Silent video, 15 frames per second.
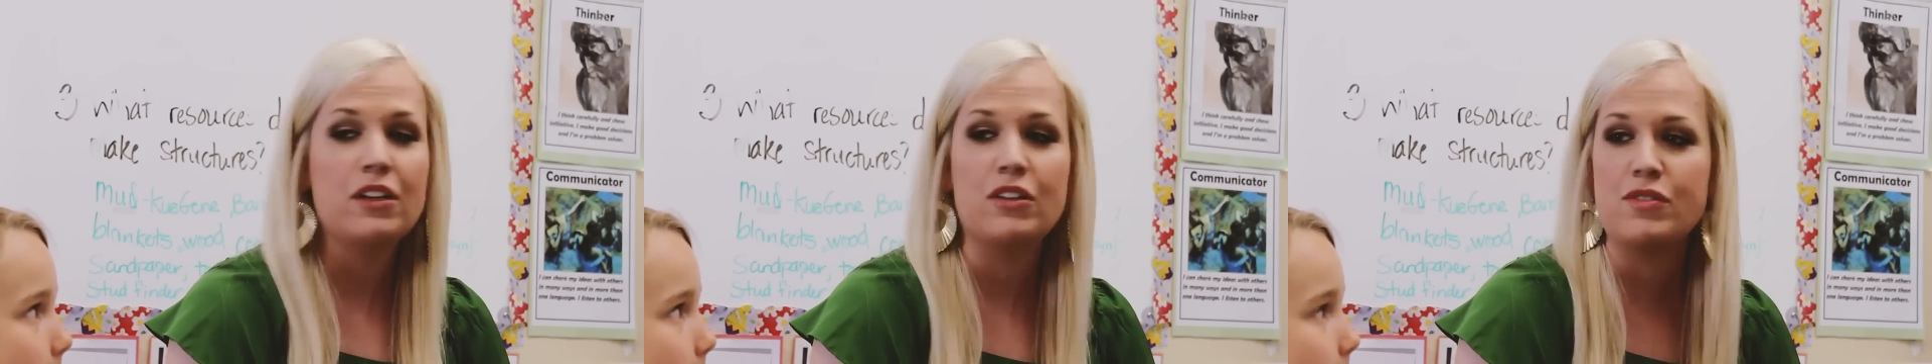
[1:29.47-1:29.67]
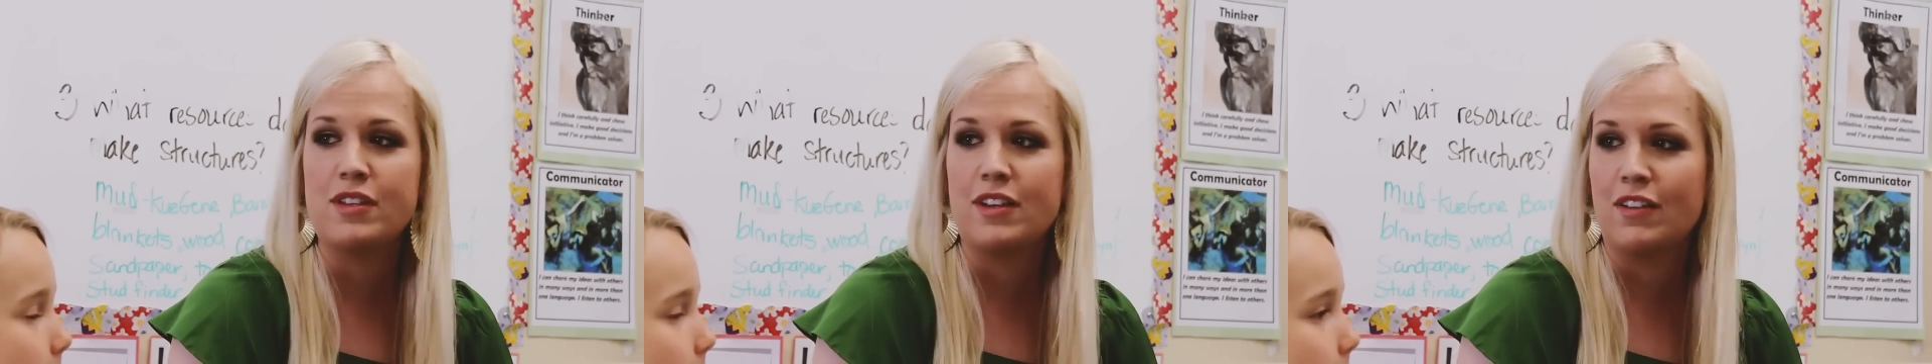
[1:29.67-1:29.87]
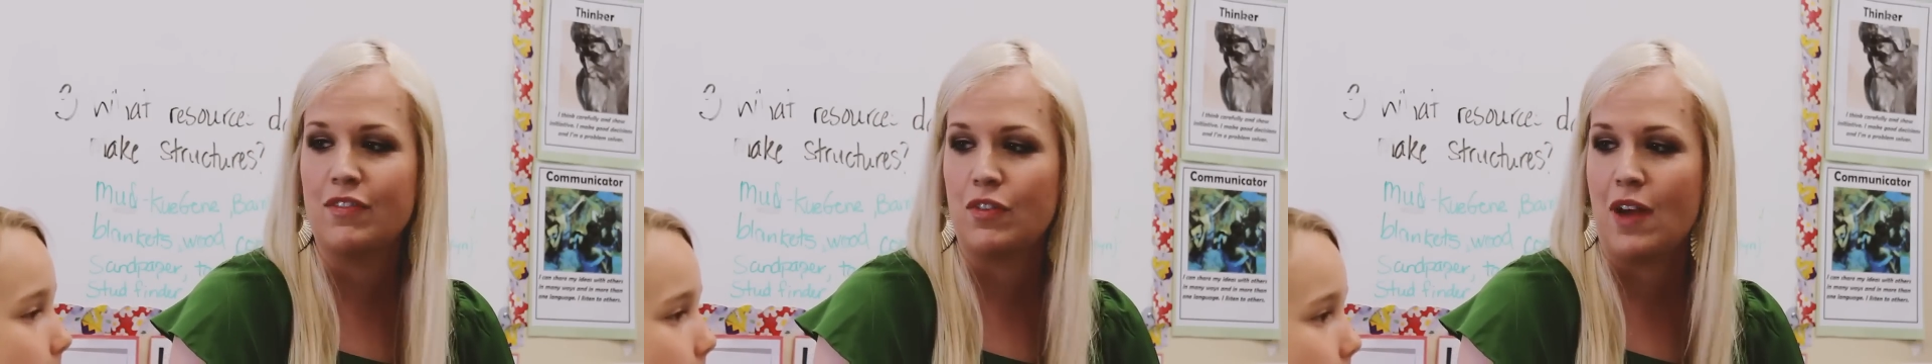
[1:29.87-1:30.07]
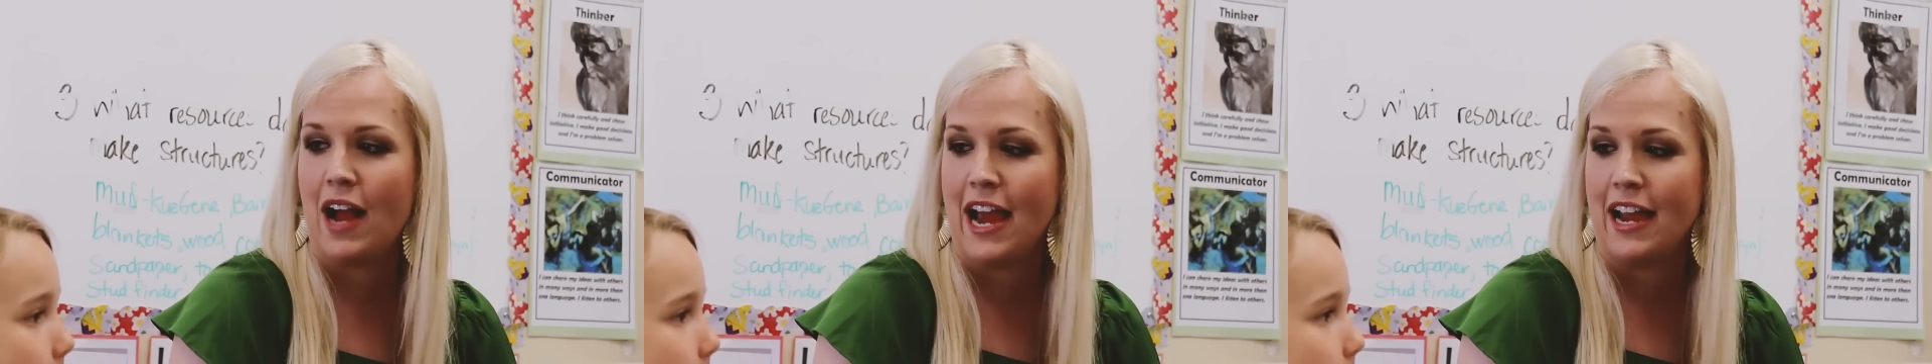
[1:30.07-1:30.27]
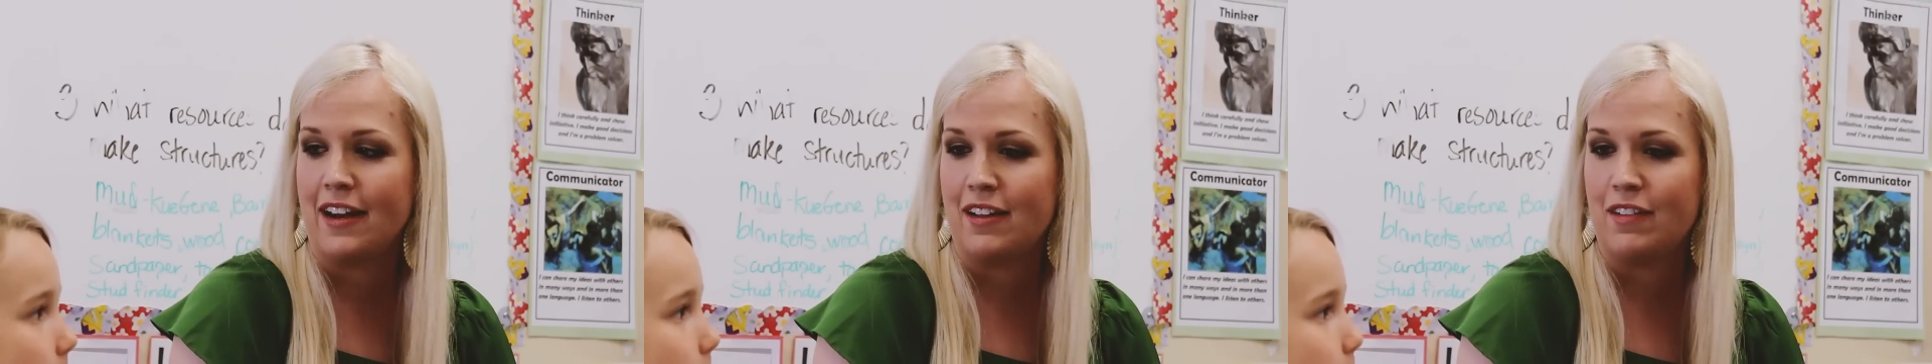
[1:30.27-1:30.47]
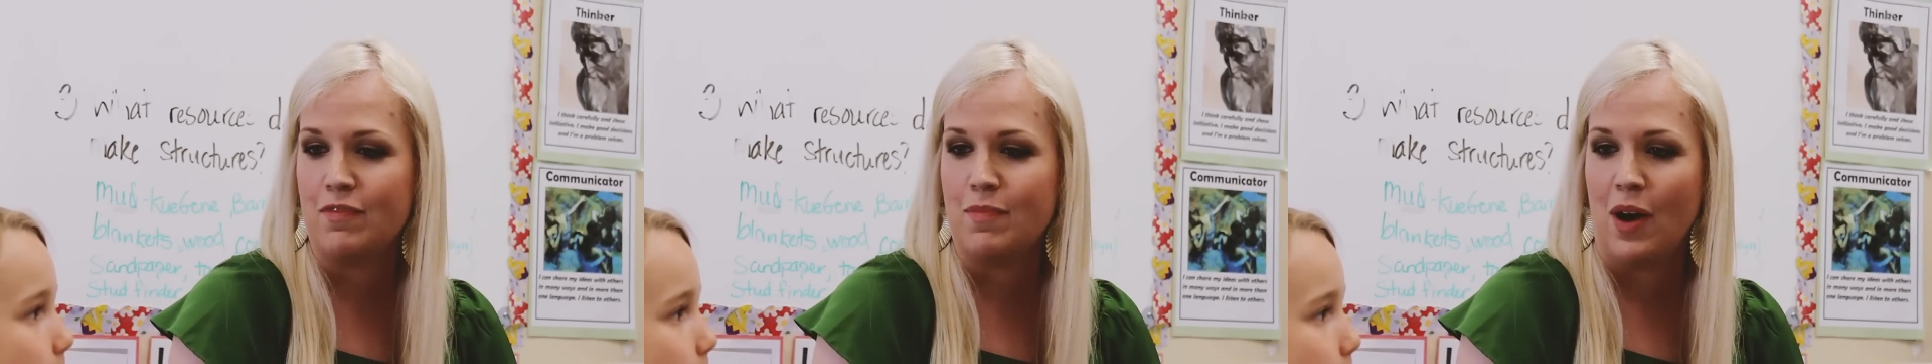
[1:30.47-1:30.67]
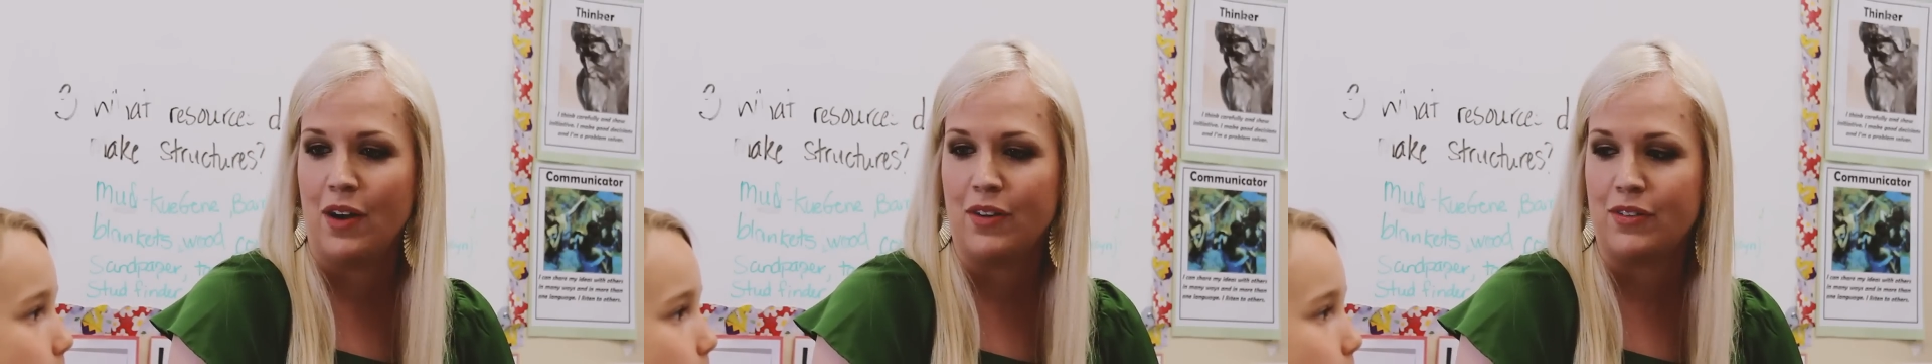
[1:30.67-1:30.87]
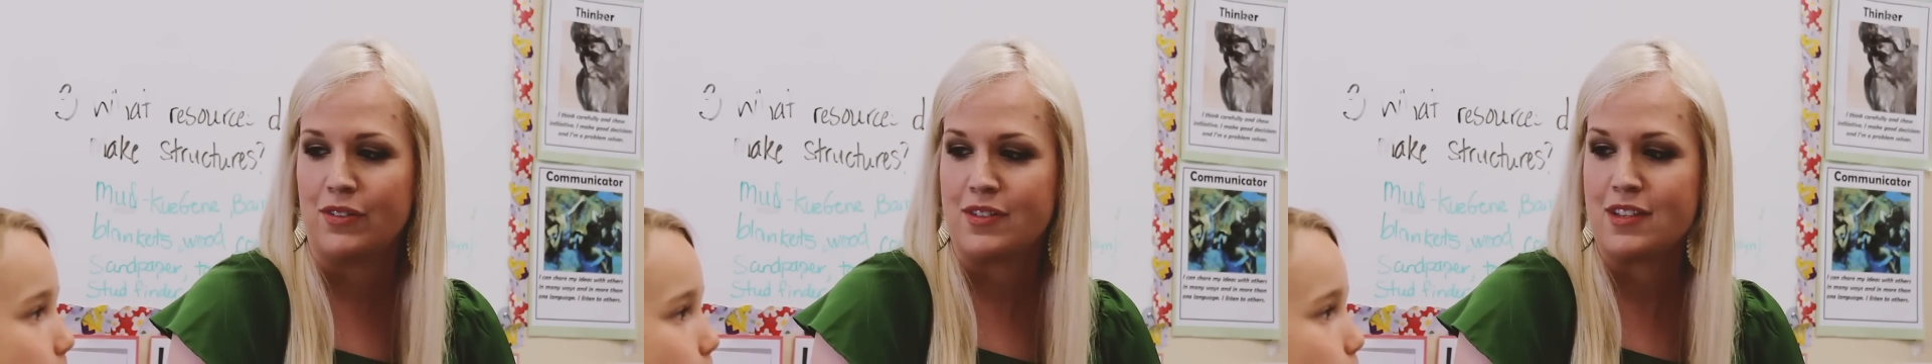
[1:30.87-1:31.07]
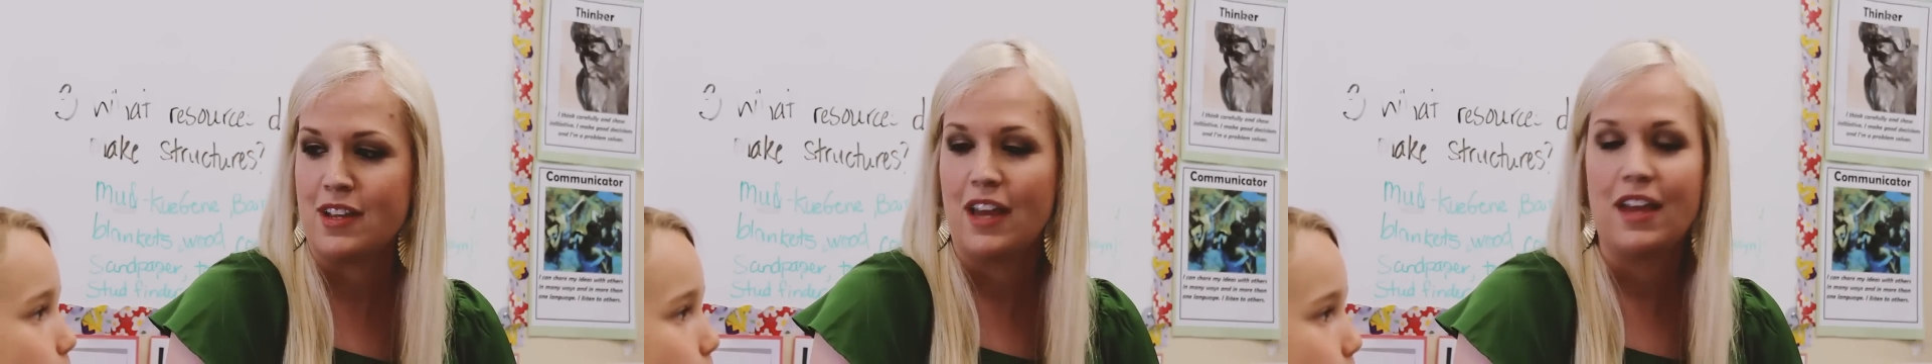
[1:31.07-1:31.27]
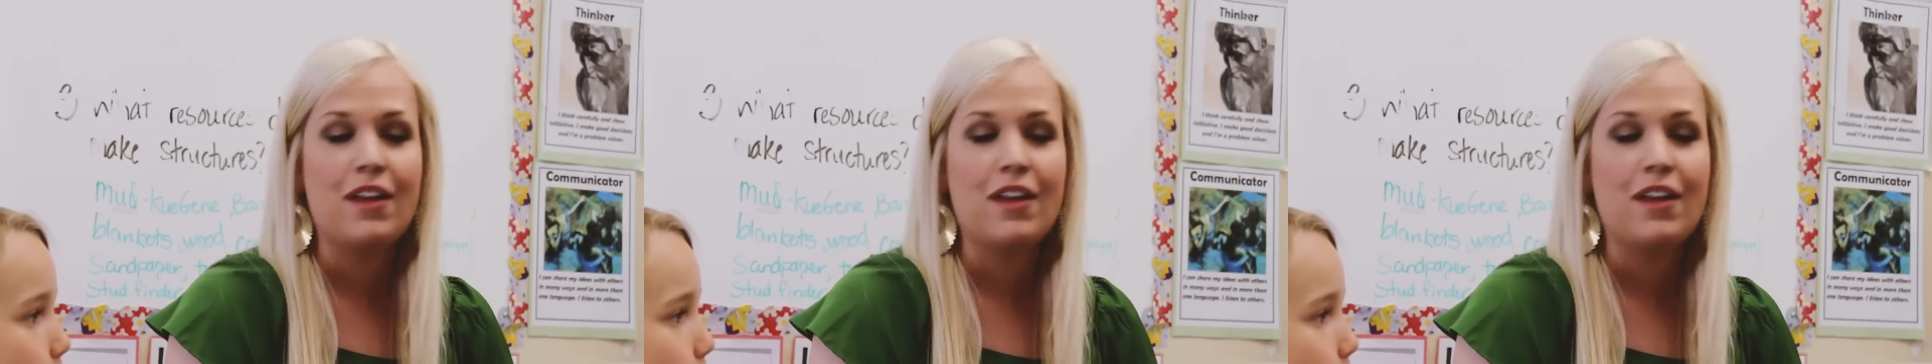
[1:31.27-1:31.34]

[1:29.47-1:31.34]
using a variety of models,